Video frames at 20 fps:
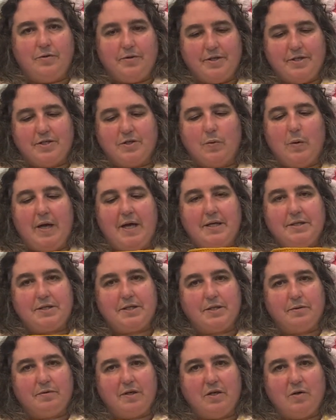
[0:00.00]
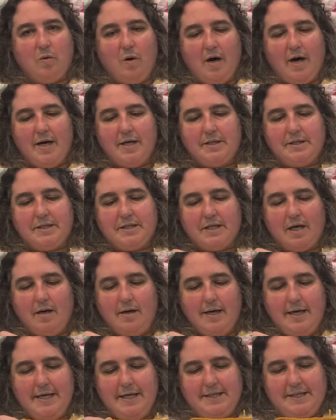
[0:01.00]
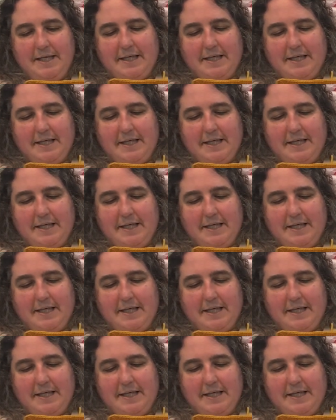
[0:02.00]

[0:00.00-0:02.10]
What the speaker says: the square's the required size.